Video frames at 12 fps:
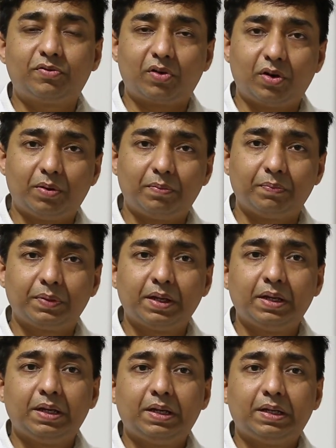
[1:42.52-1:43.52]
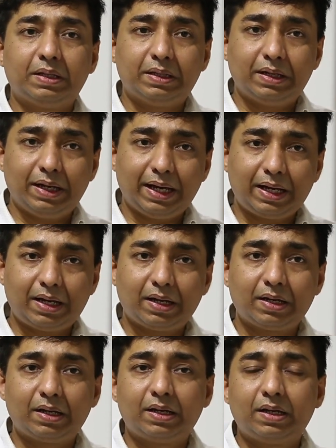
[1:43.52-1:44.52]
from the neck,
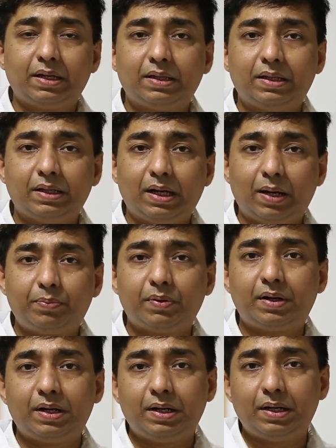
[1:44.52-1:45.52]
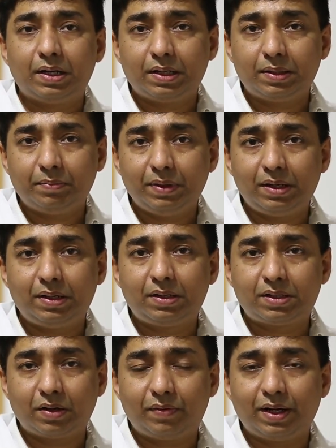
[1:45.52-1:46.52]
the upper and the mid
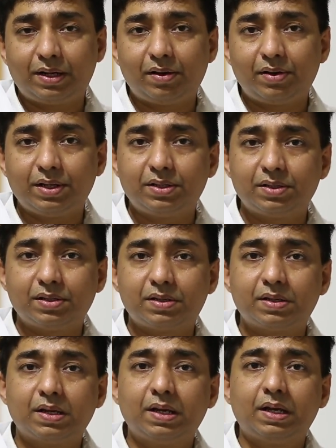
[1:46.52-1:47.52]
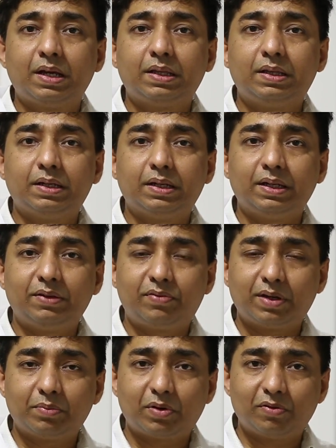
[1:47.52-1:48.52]
cervical regions, the
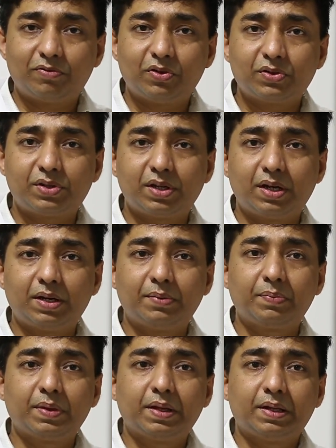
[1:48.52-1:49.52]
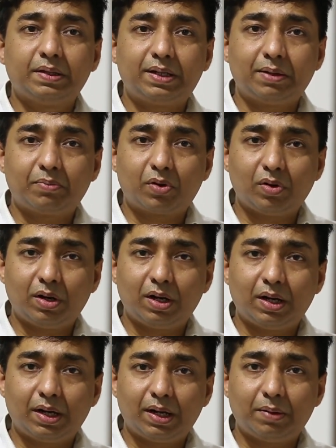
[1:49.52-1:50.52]
infratemporal fossa, the
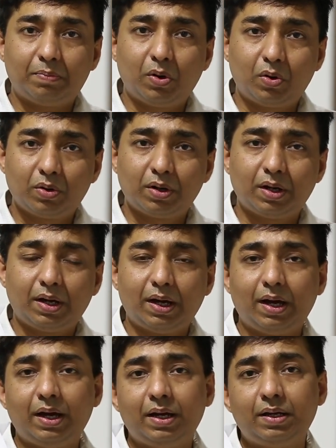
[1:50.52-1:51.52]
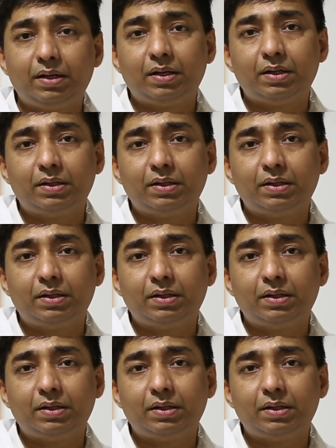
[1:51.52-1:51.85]
temporal bone, and